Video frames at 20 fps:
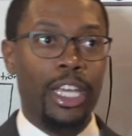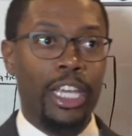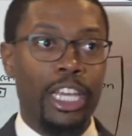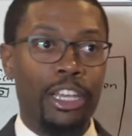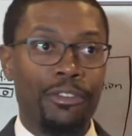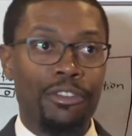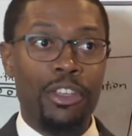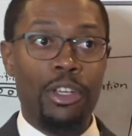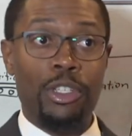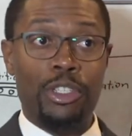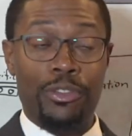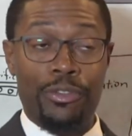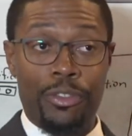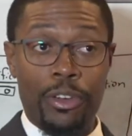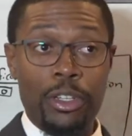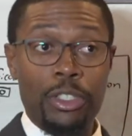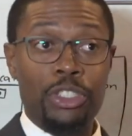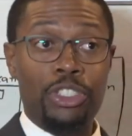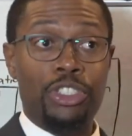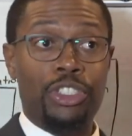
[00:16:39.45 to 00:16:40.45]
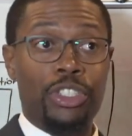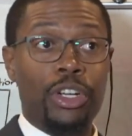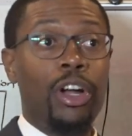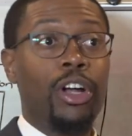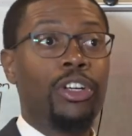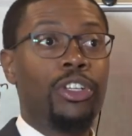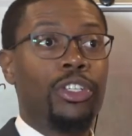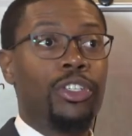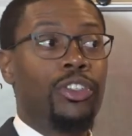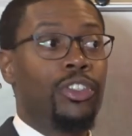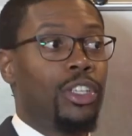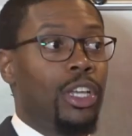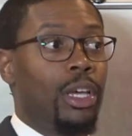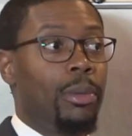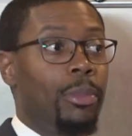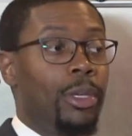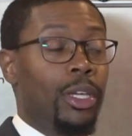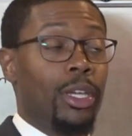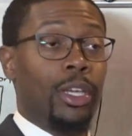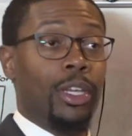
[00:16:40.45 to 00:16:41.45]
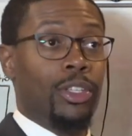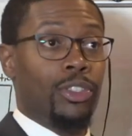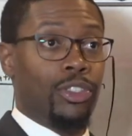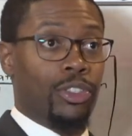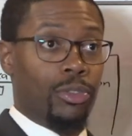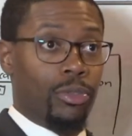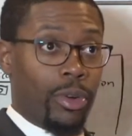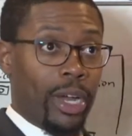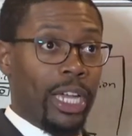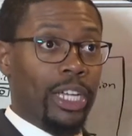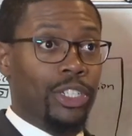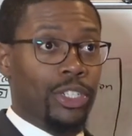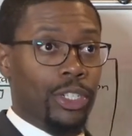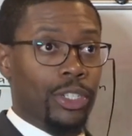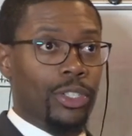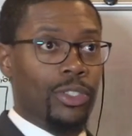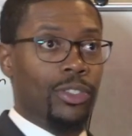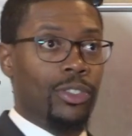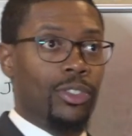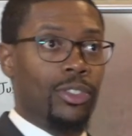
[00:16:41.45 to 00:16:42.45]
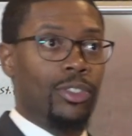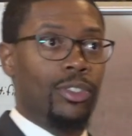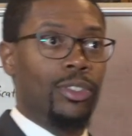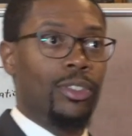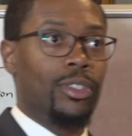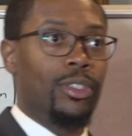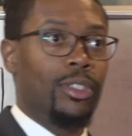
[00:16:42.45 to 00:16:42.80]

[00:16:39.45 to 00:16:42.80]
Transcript: If there's false charges coming against the righteous,